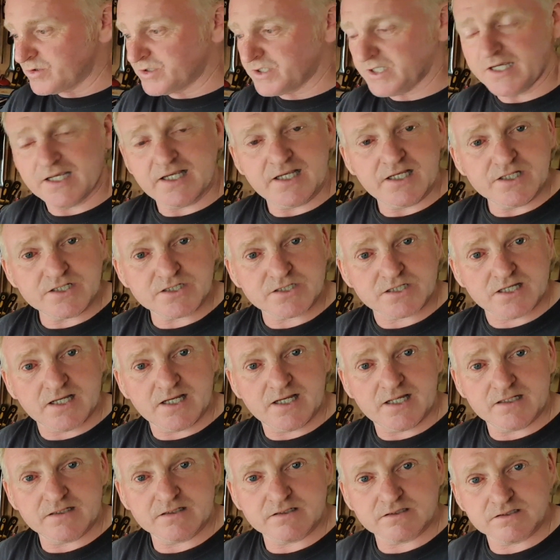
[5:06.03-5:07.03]
cheese
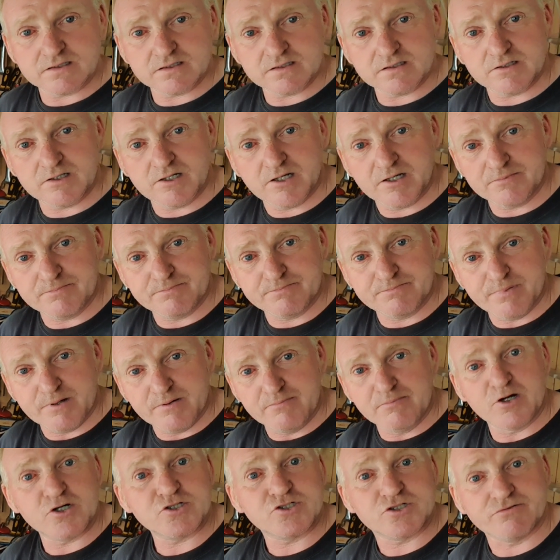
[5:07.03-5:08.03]
and
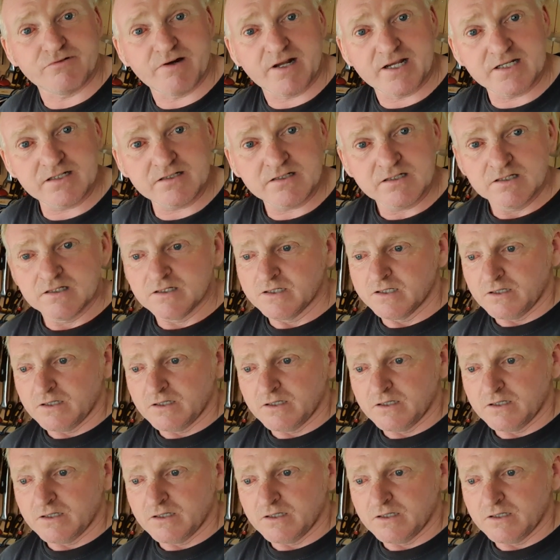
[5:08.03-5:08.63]
margarine,